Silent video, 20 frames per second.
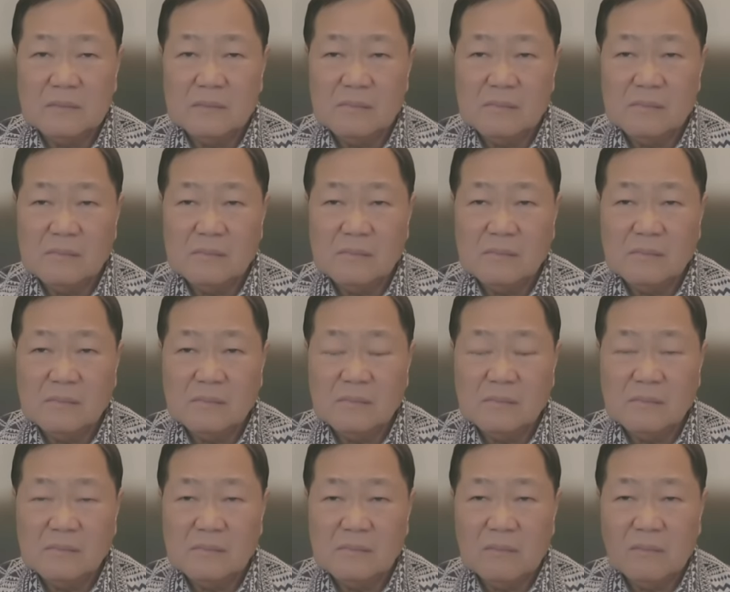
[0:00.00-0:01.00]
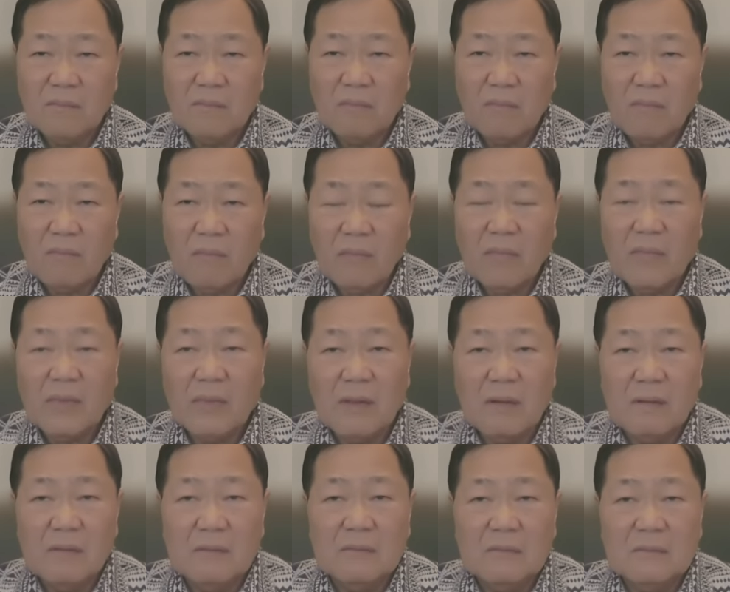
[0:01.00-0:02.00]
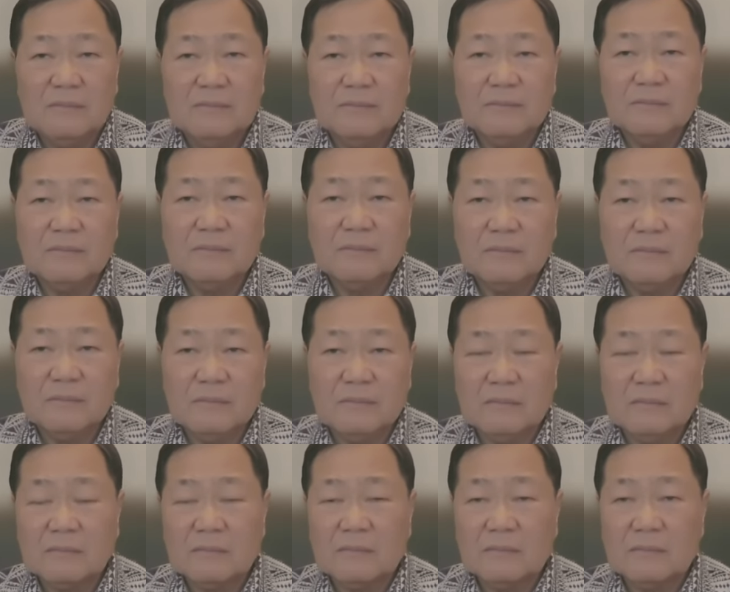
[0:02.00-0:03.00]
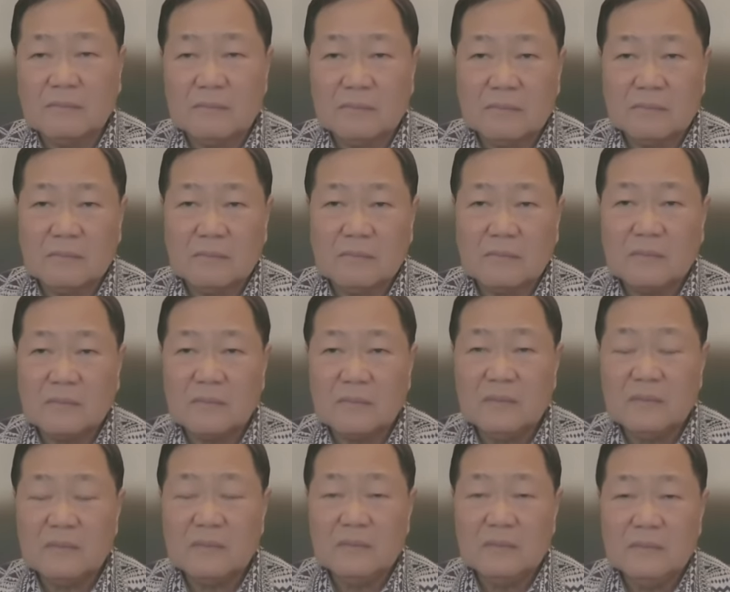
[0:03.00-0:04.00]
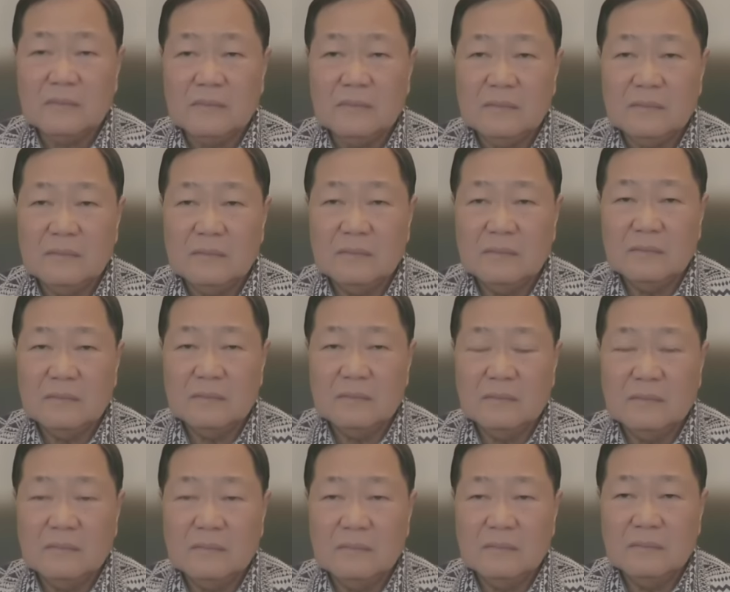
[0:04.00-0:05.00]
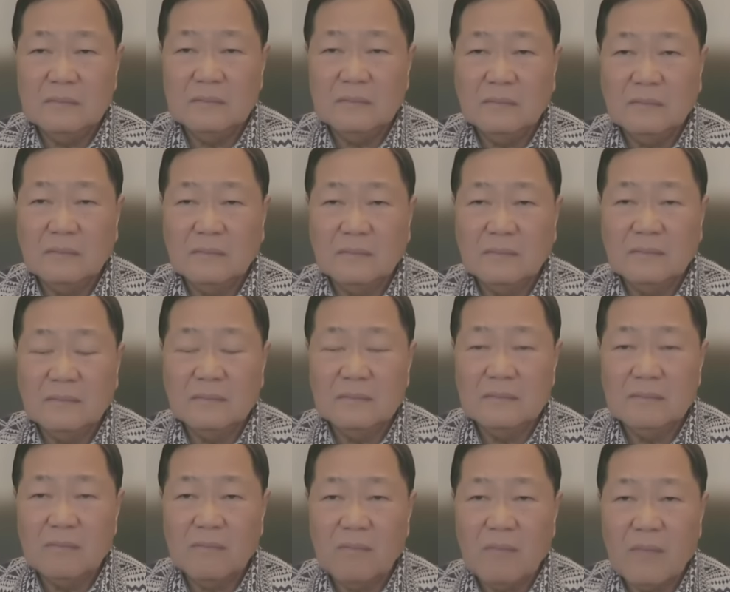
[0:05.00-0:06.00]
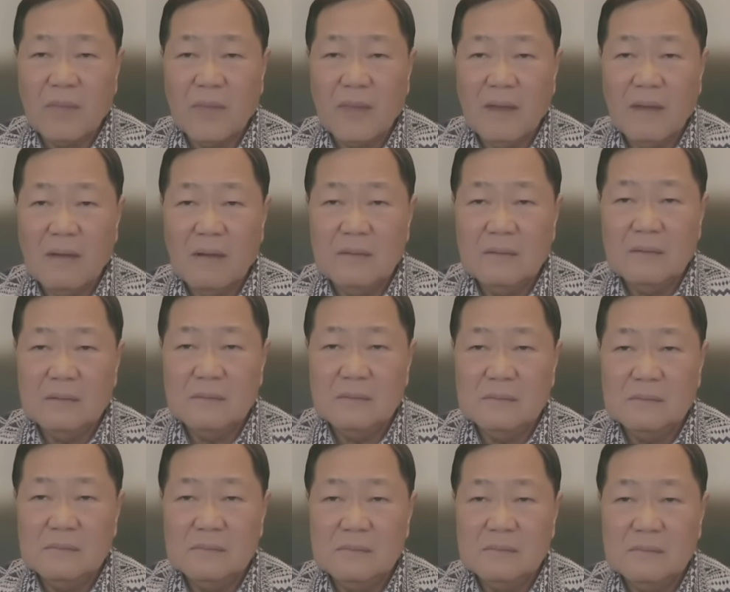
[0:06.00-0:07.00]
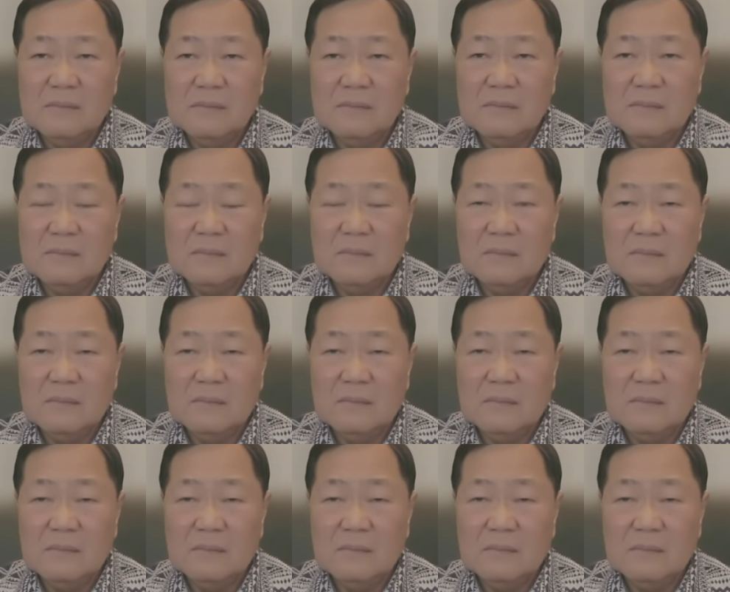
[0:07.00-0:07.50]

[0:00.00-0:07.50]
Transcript: No words are spoken by the person on screen.